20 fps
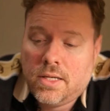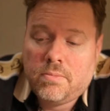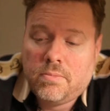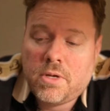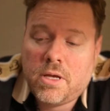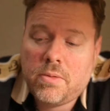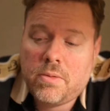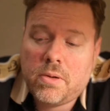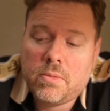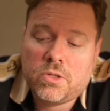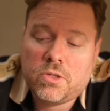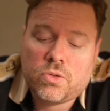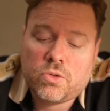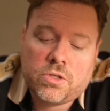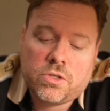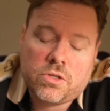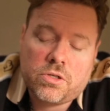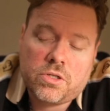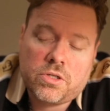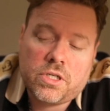Maybe I'm a
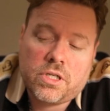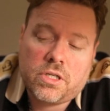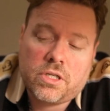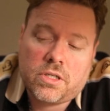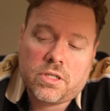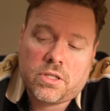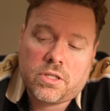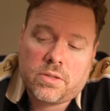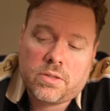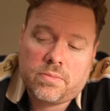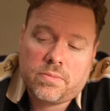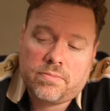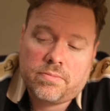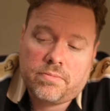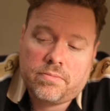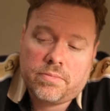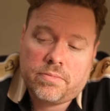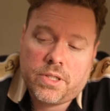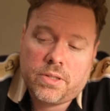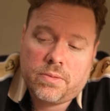tortured genius,
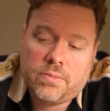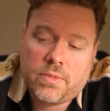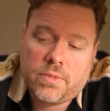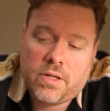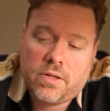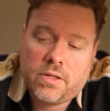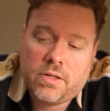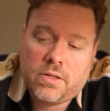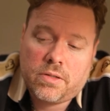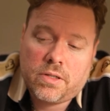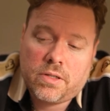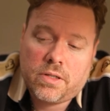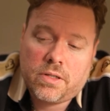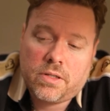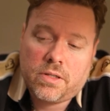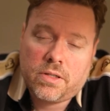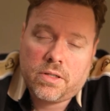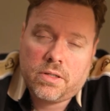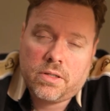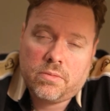but I think
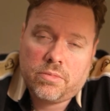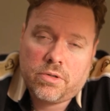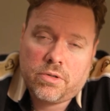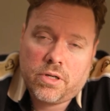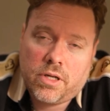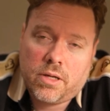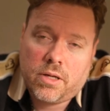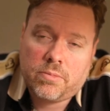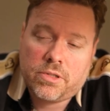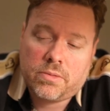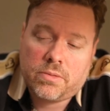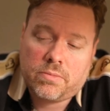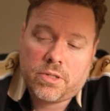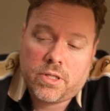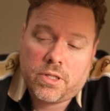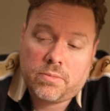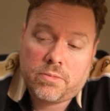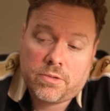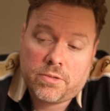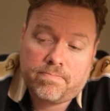uh, I am pretty happy
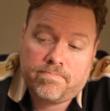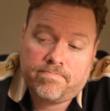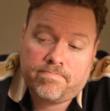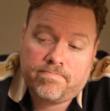sometimes.